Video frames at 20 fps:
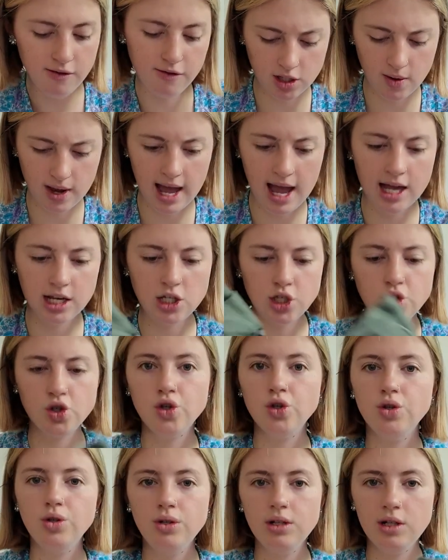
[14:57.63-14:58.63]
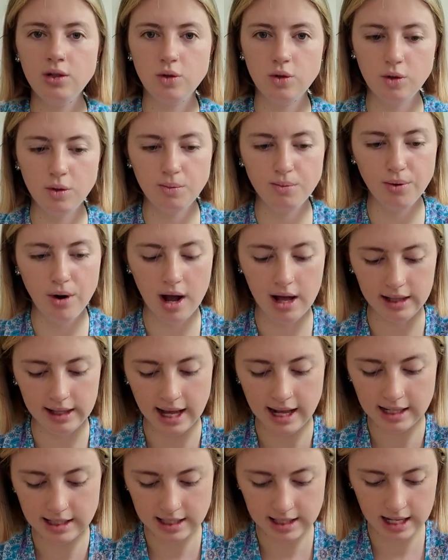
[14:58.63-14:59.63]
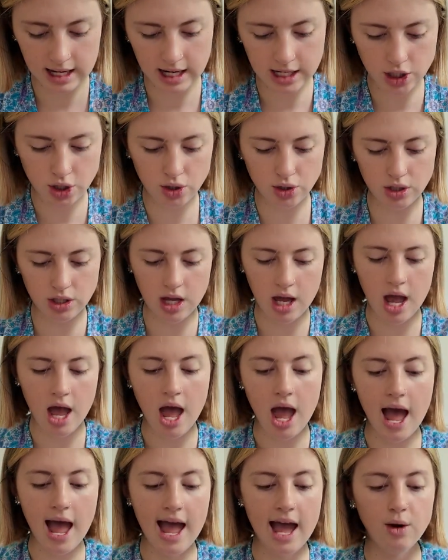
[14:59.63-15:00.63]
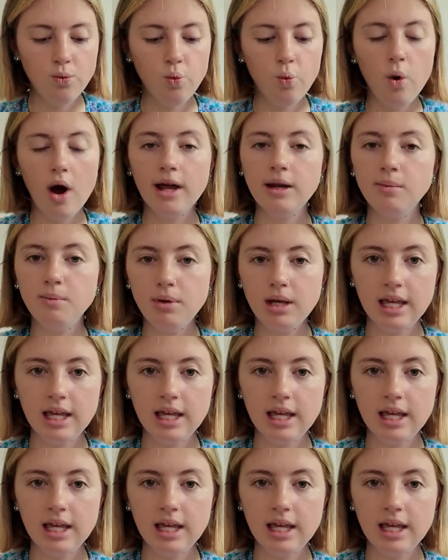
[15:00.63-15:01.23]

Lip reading: So I had two little bralettes that I took. I had one